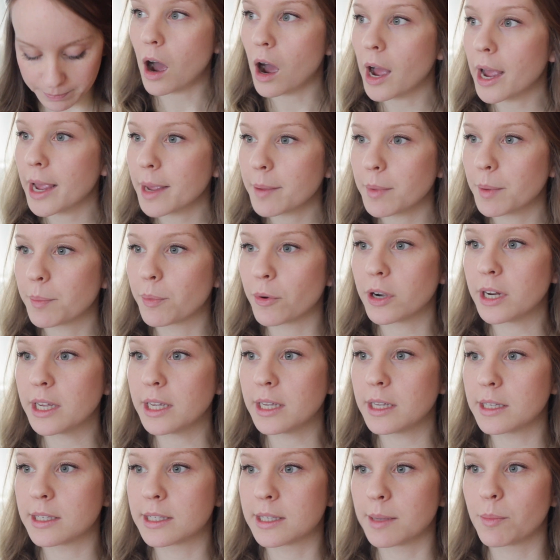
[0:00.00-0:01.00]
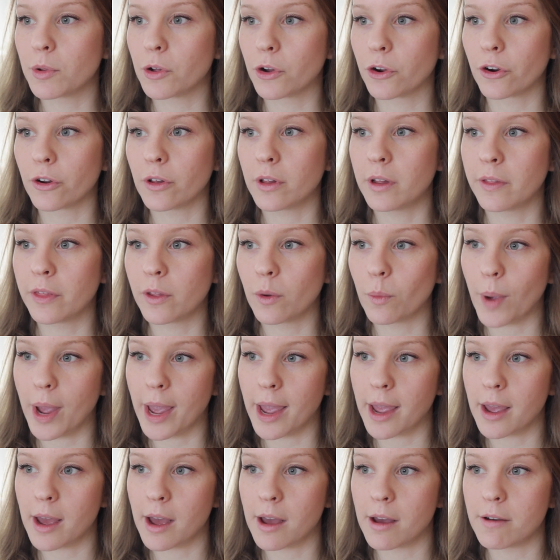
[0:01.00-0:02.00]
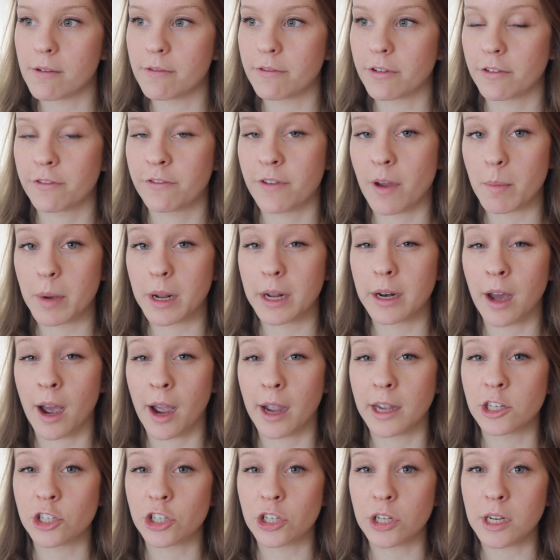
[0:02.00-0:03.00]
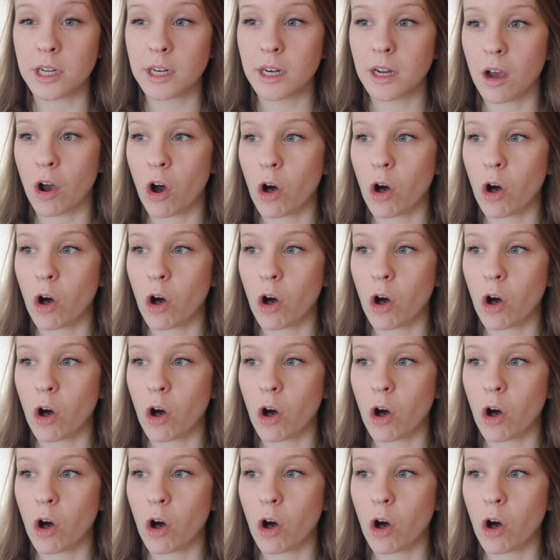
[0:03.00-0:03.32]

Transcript: I'm a pretty simple girl in the way of feminine hygiene.